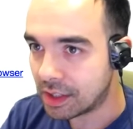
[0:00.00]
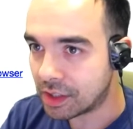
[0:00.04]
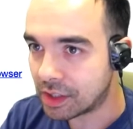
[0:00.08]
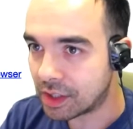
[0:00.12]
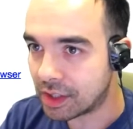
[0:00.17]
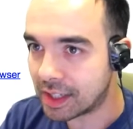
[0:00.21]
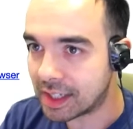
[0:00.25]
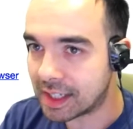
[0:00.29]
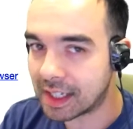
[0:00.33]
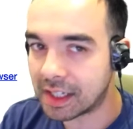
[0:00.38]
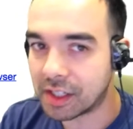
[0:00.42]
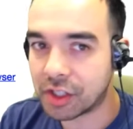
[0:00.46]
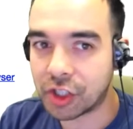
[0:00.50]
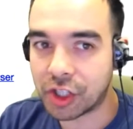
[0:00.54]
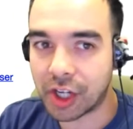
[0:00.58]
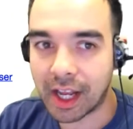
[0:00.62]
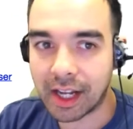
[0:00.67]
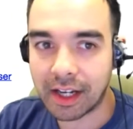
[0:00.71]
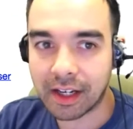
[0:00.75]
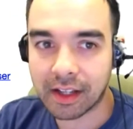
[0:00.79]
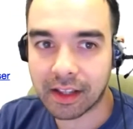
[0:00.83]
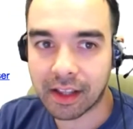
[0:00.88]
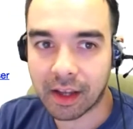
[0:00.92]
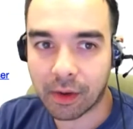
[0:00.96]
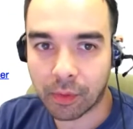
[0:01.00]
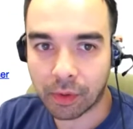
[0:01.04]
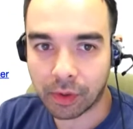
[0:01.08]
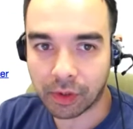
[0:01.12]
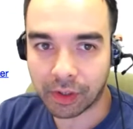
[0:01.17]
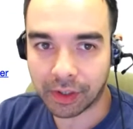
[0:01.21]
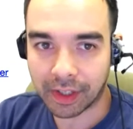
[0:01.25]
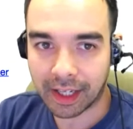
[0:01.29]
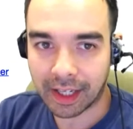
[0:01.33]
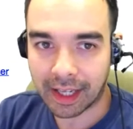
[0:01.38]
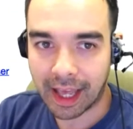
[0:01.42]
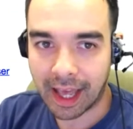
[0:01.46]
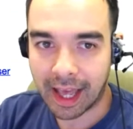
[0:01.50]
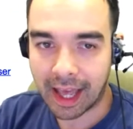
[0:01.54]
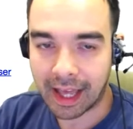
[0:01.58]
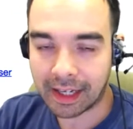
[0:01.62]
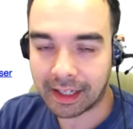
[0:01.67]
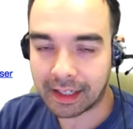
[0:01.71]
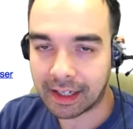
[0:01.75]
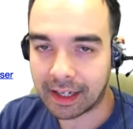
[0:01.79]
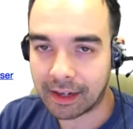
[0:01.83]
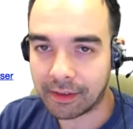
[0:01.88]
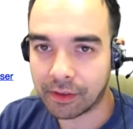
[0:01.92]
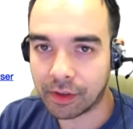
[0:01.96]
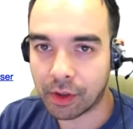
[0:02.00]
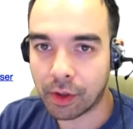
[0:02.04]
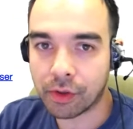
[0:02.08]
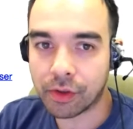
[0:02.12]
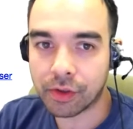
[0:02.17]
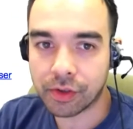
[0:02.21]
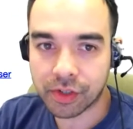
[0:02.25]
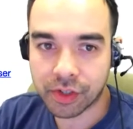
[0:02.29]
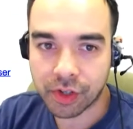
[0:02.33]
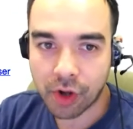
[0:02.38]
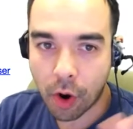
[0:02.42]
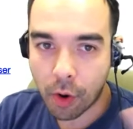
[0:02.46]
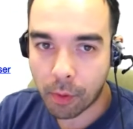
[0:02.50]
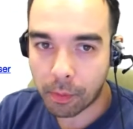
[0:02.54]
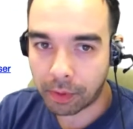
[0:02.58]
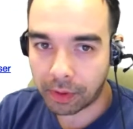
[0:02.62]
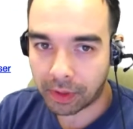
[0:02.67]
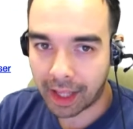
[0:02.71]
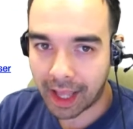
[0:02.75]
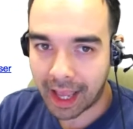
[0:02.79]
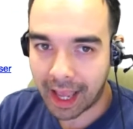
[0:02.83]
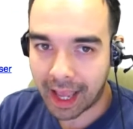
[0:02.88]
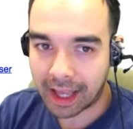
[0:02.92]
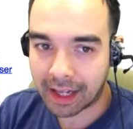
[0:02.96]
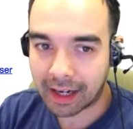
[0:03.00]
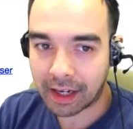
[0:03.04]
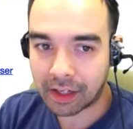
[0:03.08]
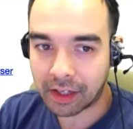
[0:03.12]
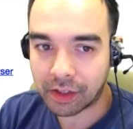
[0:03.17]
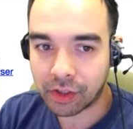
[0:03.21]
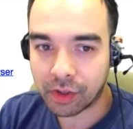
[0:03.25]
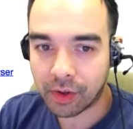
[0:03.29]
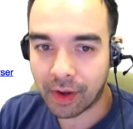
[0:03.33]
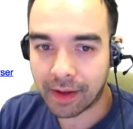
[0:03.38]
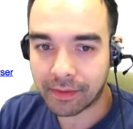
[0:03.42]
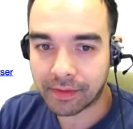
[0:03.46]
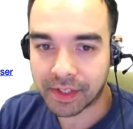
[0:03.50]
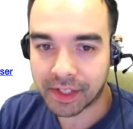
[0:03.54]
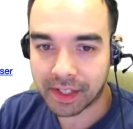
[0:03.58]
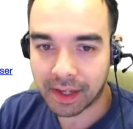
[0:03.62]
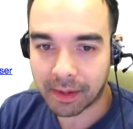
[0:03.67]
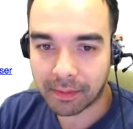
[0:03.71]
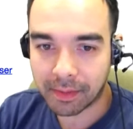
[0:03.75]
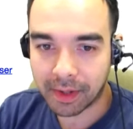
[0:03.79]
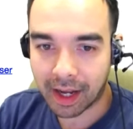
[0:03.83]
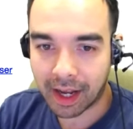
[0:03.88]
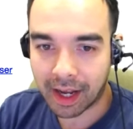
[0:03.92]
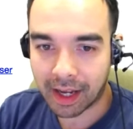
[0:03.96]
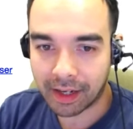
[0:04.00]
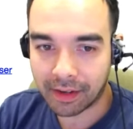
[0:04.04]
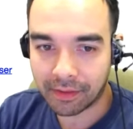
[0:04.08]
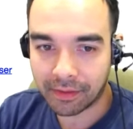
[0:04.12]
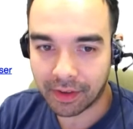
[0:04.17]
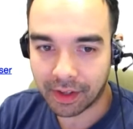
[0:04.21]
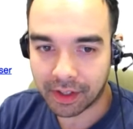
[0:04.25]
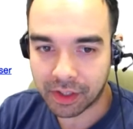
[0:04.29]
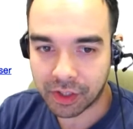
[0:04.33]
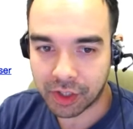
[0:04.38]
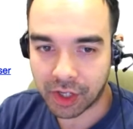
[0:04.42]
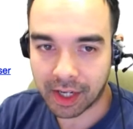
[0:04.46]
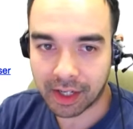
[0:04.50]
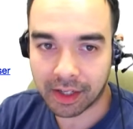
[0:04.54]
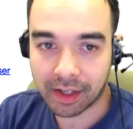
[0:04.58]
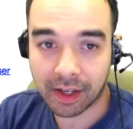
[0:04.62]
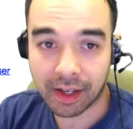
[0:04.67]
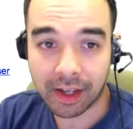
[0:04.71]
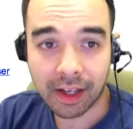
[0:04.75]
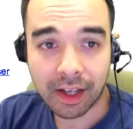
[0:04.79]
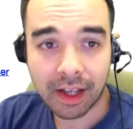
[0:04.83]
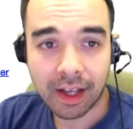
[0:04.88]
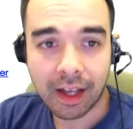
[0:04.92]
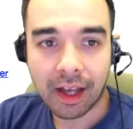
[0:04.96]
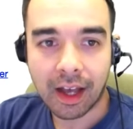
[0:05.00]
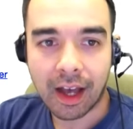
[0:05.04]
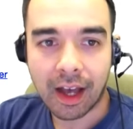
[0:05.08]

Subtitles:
So this agenda that we're looking at, even though there's no plan, I do have some kind of agenda.